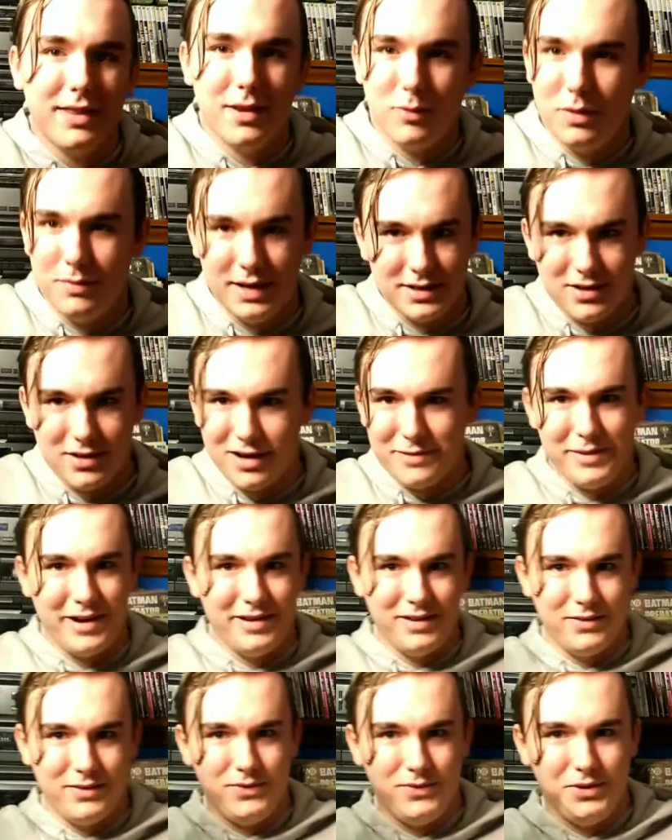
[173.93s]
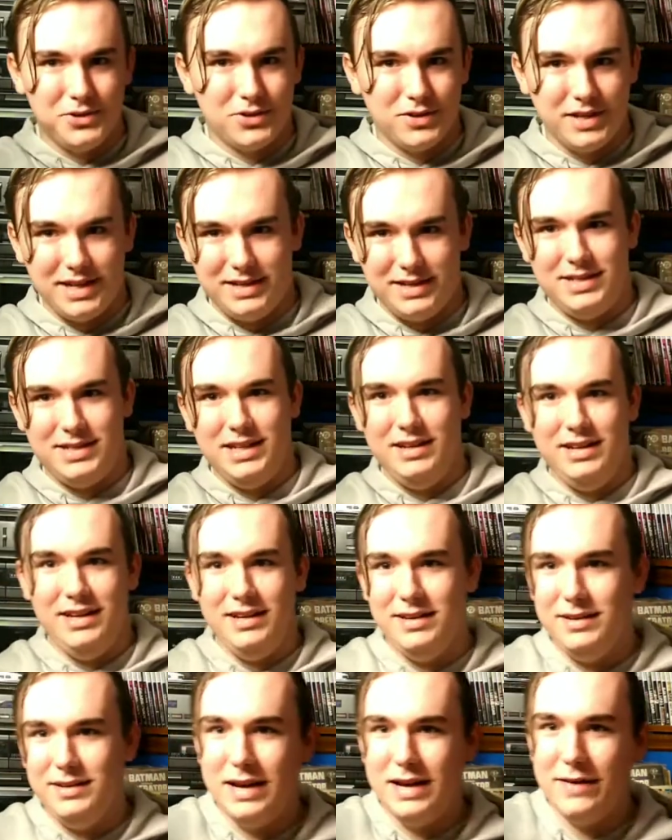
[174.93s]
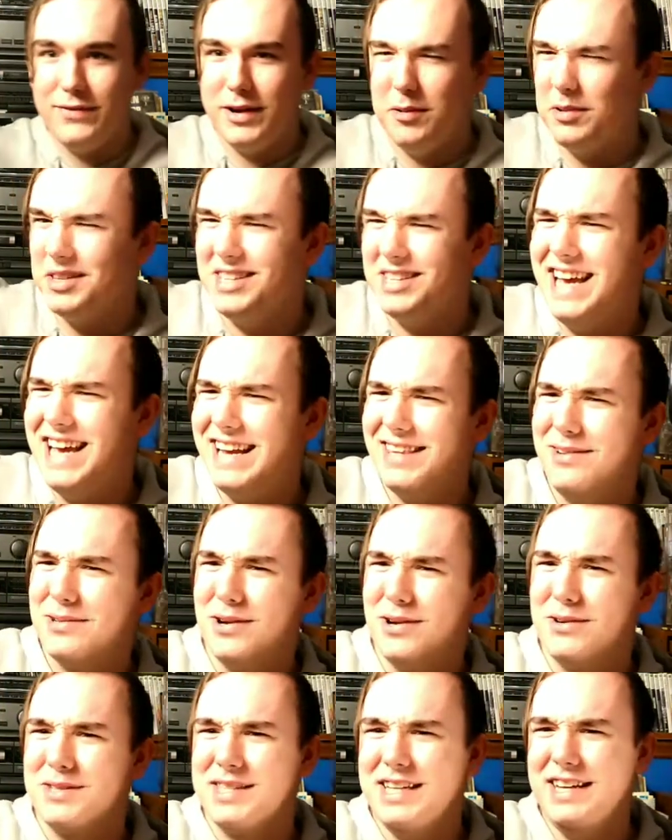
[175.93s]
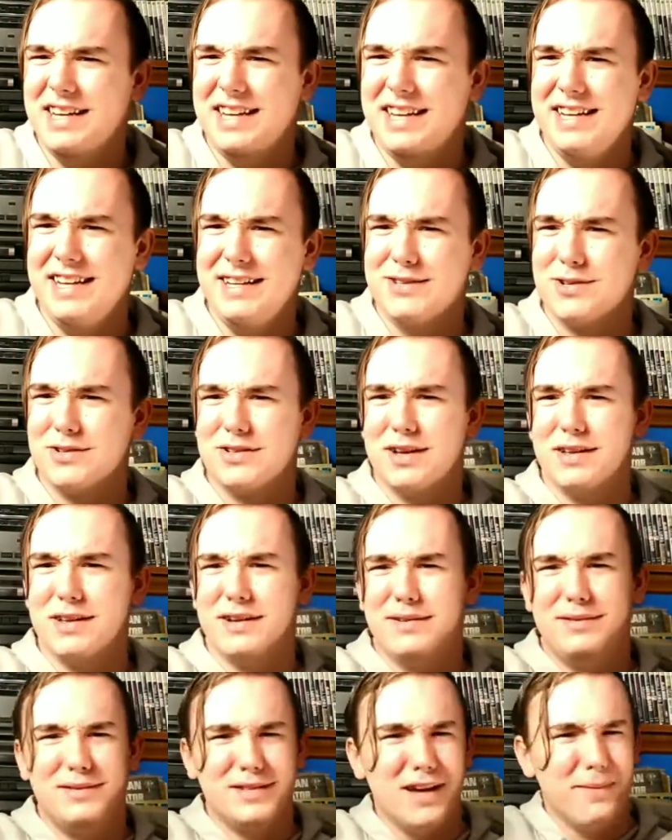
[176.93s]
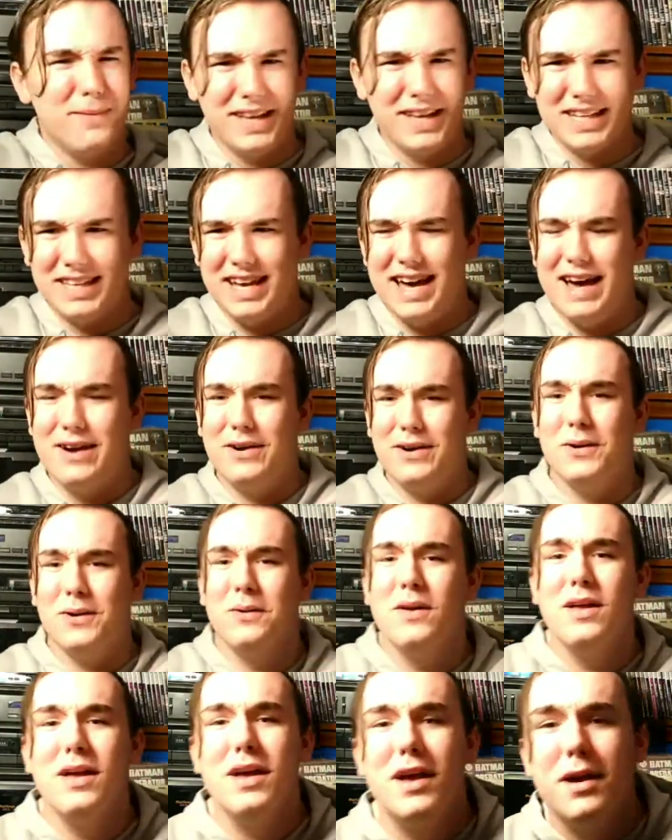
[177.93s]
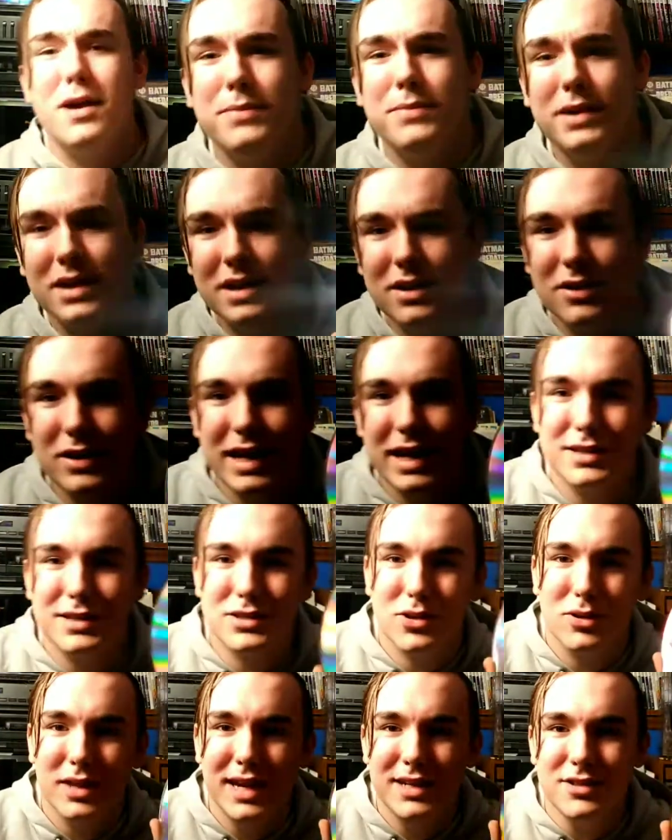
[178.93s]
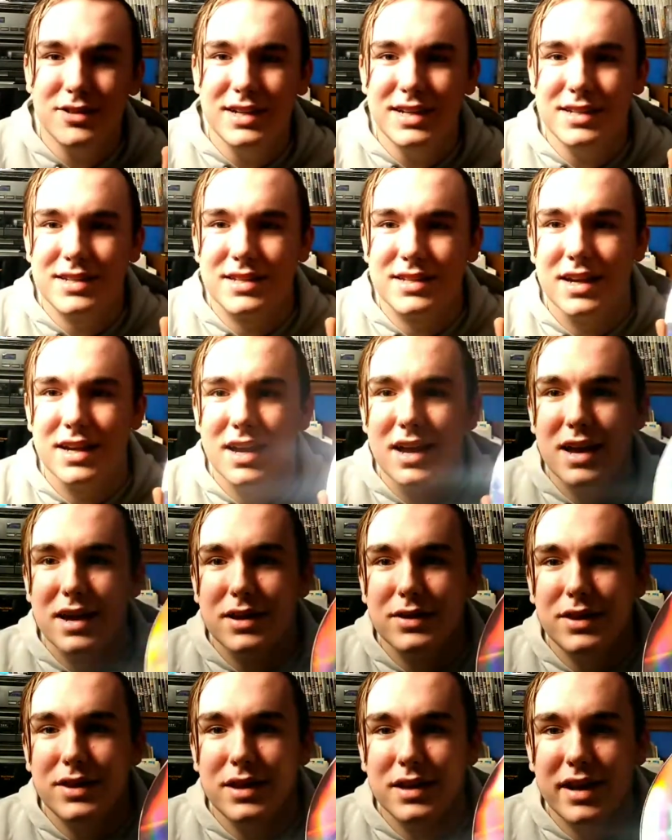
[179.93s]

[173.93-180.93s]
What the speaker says: that we might talk about in the future as CD. I forget exactly what they call CDDs or something like that. I don't know. But okay, so LaserDisc, the